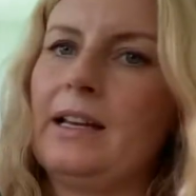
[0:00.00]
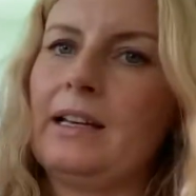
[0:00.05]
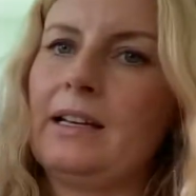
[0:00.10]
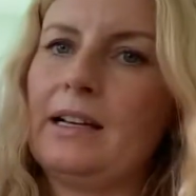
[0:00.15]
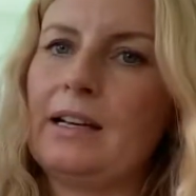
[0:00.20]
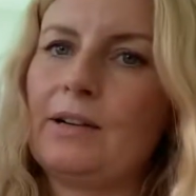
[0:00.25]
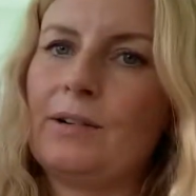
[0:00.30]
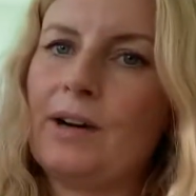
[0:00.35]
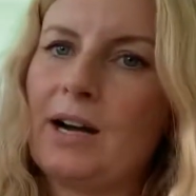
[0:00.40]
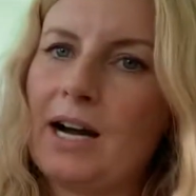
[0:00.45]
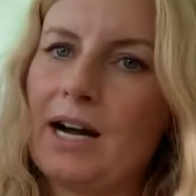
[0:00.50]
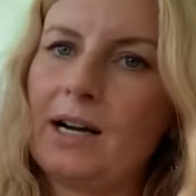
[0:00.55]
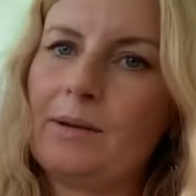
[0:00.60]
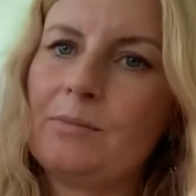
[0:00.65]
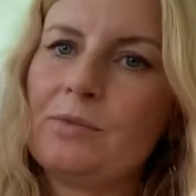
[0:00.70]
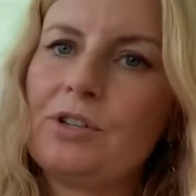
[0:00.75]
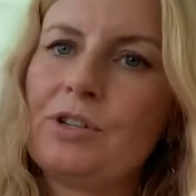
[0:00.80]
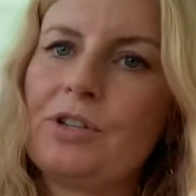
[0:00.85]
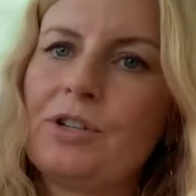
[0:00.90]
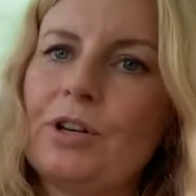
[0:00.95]
Now
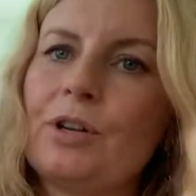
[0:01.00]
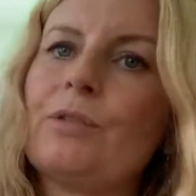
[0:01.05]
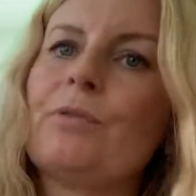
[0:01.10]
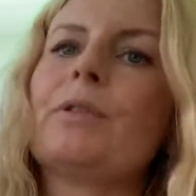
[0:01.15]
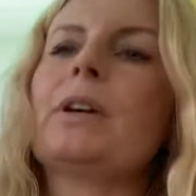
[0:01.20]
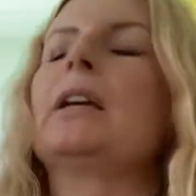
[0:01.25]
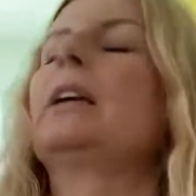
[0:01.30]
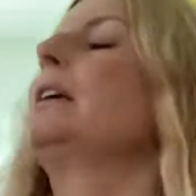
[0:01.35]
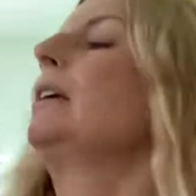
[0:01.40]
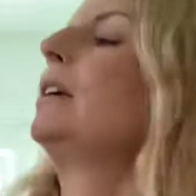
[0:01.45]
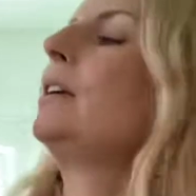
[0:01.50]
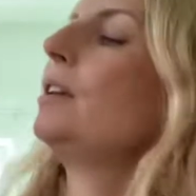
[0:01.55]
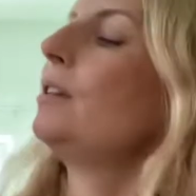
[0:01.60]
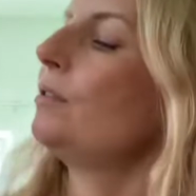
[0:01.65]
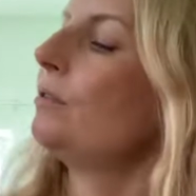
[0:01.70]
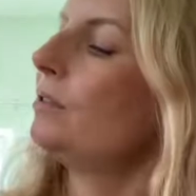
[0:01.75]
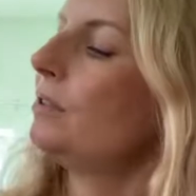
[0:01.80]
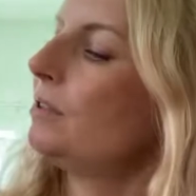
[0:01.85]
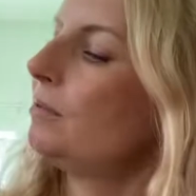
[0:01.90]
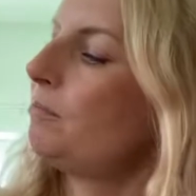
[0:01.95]
I'm showing
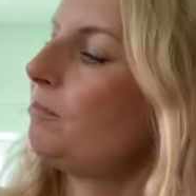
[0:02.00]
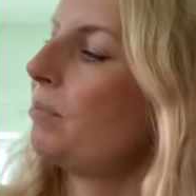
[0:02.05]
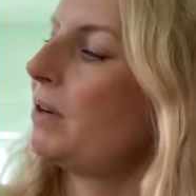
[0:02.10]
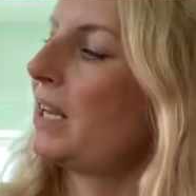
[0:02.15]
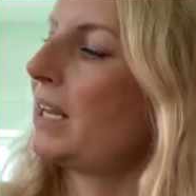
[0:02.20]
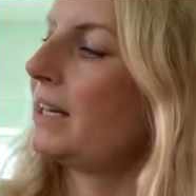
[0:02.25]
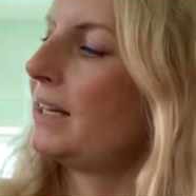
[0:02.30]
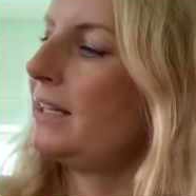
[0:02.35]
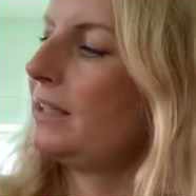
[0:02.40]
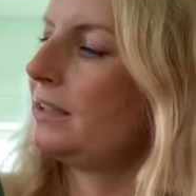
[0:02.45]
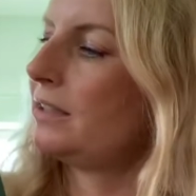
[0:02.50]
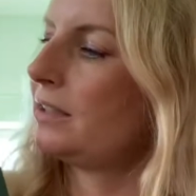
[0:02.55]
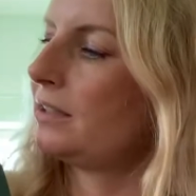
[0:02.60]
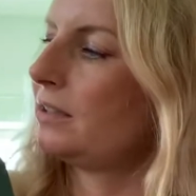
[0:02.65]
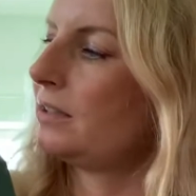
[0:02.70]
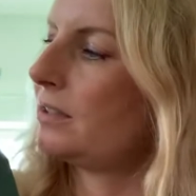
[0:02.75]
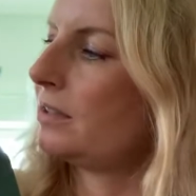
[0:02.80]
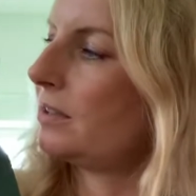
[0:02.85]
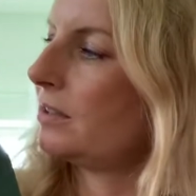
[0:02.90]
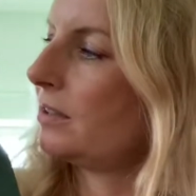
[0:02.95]
you the planet
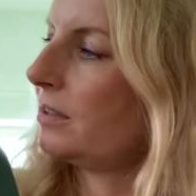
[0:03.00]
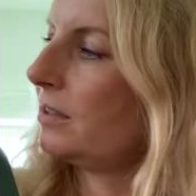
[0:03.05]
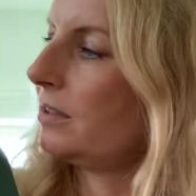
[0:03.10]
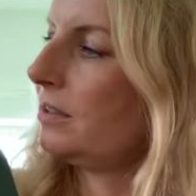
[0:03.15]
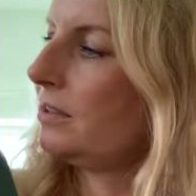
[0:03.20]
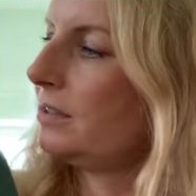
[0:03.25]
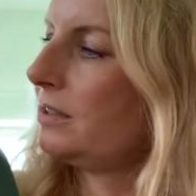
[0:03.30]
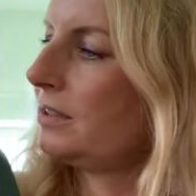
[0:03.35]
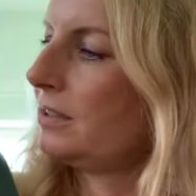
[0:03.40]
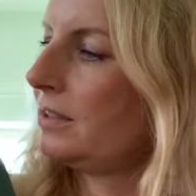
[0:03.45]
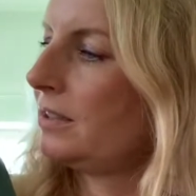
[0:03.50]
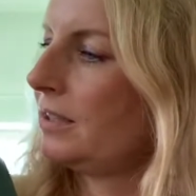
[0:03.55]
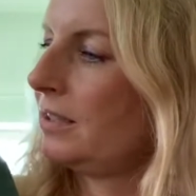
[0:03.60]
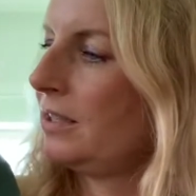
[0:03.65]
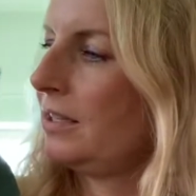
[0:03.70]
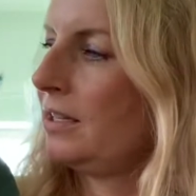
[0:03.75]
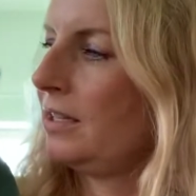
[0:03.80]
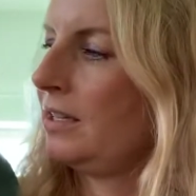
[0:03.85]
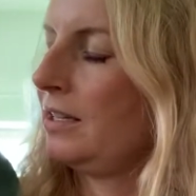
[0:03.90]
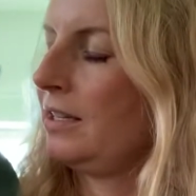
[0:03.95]
Earth
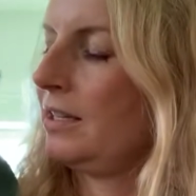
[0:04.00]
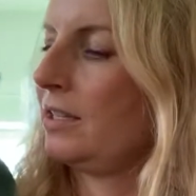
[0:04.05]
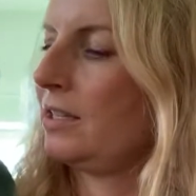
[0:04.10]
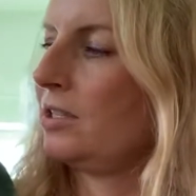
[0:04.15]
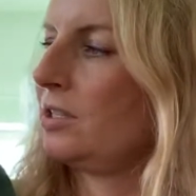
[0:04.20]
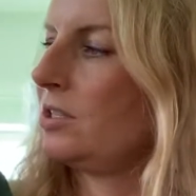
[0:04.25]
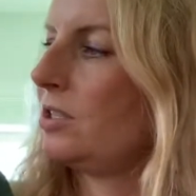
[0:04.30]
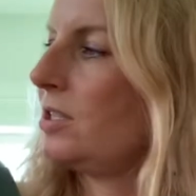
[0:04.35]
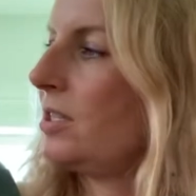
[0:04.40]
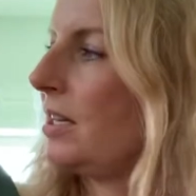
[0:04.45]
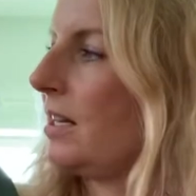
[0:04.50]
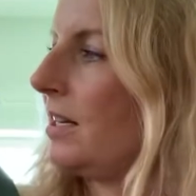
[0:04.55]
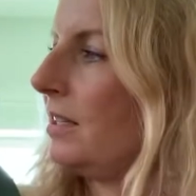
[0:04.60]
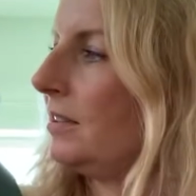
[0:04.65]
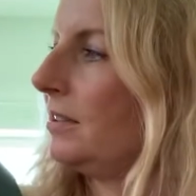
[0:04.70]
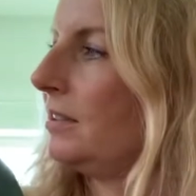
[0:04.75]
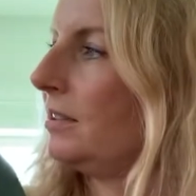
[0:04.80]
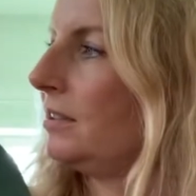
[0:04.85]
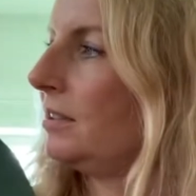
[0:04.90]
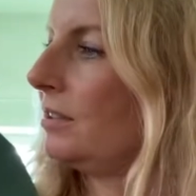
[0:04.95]

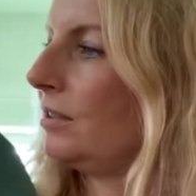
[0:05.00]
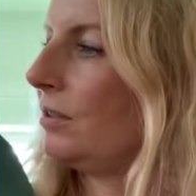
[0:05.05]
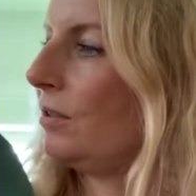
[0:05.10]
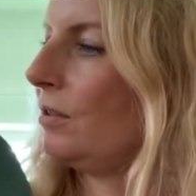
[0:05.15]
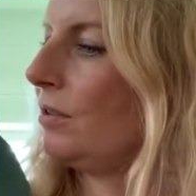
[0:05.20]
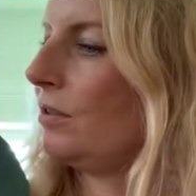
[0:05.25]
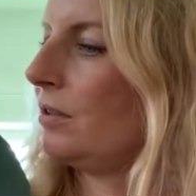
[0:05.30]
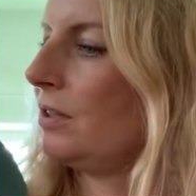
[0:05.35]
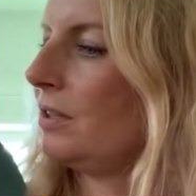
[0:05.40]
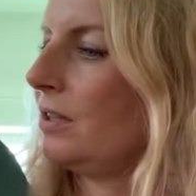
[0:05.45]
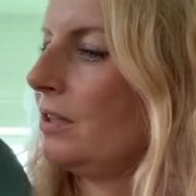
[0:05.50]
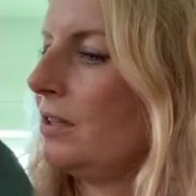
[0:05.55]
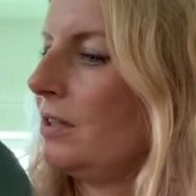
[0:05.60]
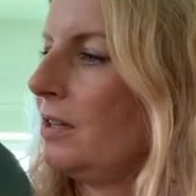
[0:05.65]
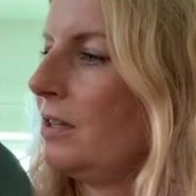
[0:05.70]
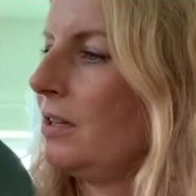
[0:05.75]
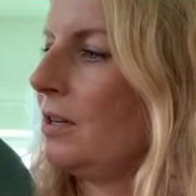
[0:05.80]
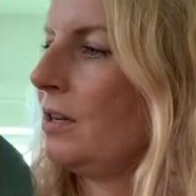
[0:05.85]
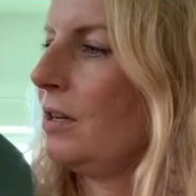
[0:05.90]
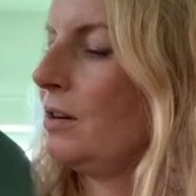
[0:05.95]
just on
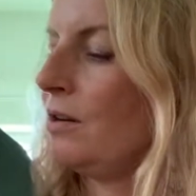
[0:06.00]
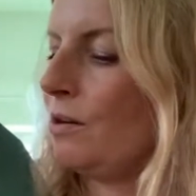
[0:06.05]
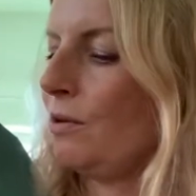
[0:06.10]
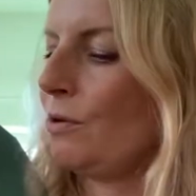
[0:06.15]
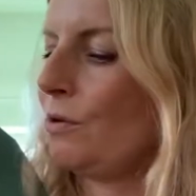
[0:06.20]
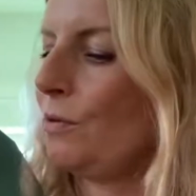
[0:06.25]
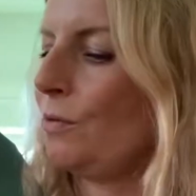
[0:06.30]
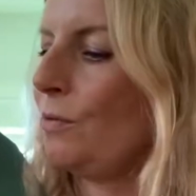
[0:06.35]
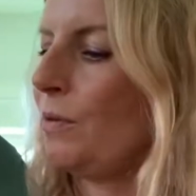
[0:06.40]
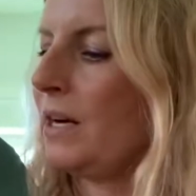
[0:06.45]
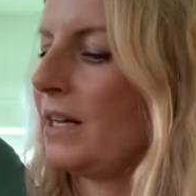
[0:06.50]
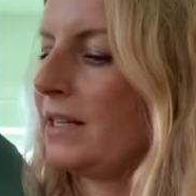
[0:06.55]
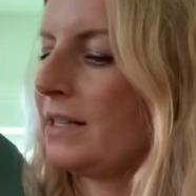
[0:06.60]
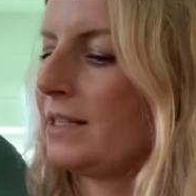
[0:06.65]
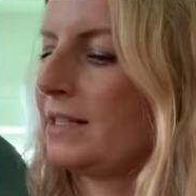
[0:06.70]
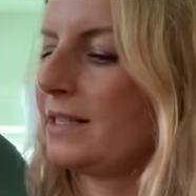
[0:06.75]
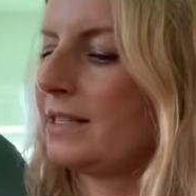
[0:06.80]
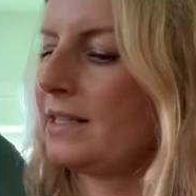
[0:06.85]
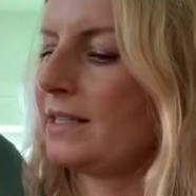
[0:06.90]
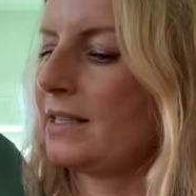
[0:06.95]
one
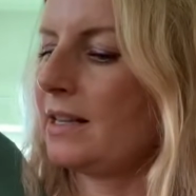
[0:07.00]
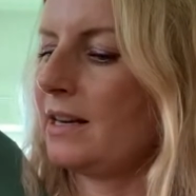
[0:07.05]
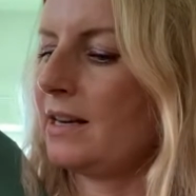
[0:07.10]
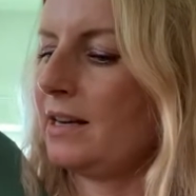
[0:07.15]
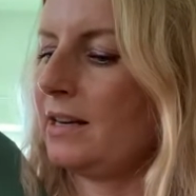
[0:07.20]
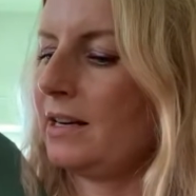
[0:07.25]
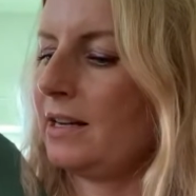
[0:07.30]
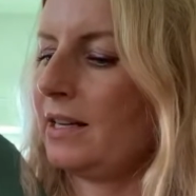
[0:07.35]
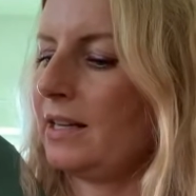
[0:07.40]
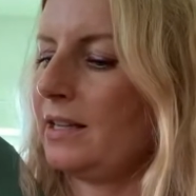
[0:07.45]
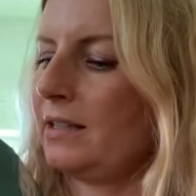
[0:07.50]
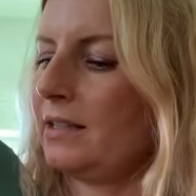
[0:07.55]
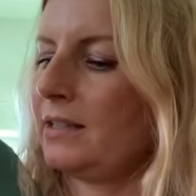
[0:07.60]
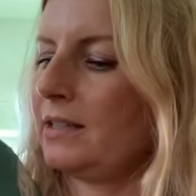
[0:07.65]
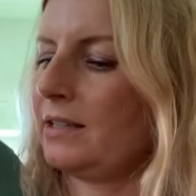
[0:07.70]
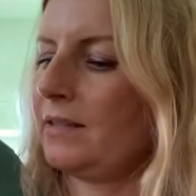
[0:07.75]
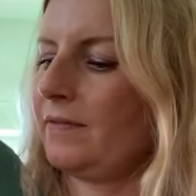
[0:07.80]
side.